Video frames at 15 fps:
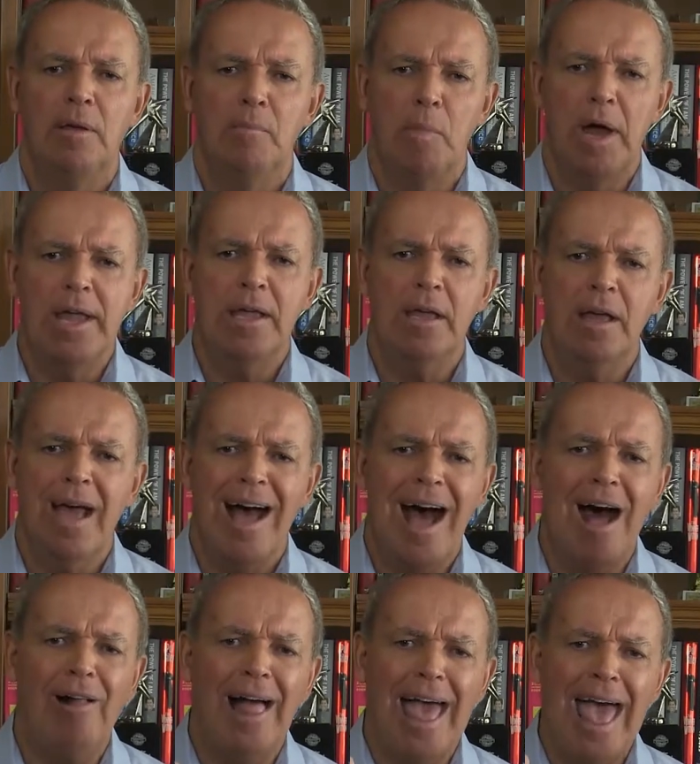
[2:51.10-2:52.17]
"Mike,
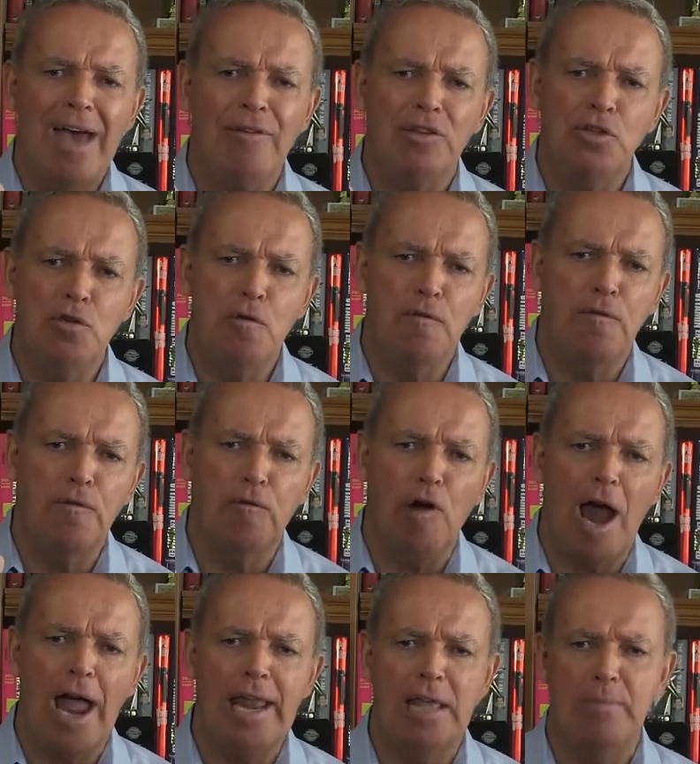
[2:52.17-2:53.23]
I'll have it to you
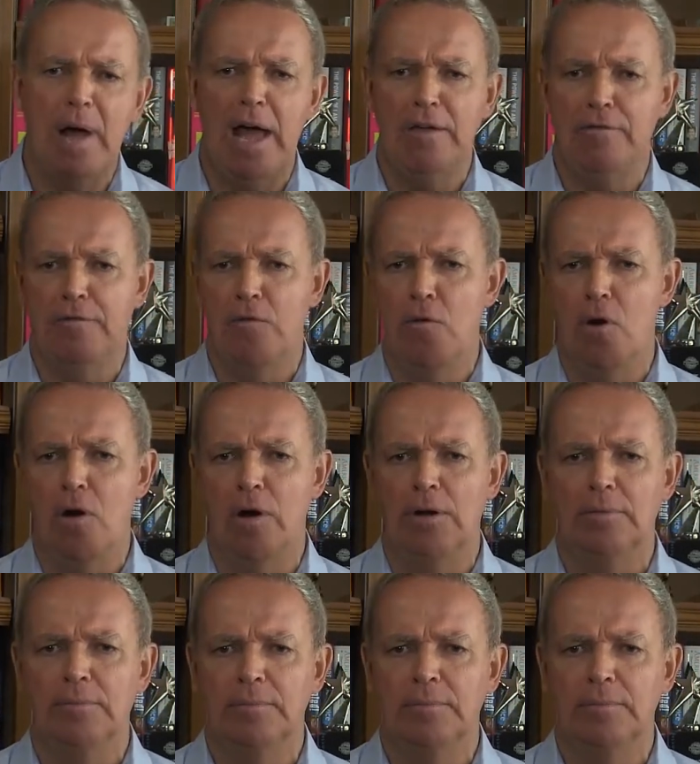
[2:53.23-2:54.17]
Friday by 4.